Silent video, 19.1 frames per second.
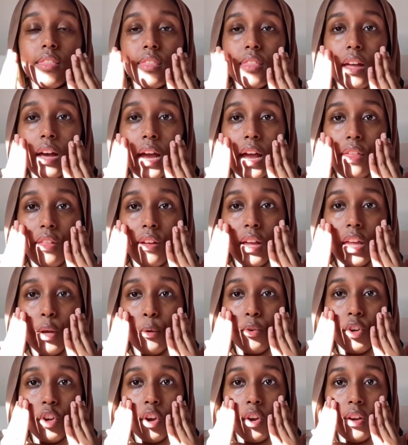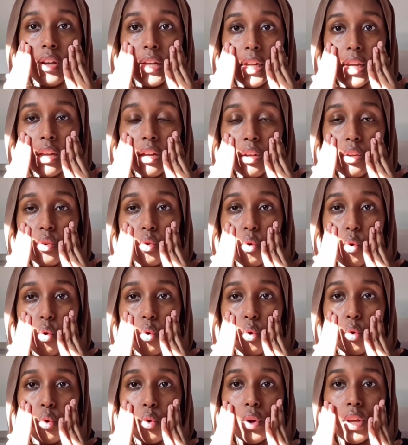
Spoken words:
either it would go down or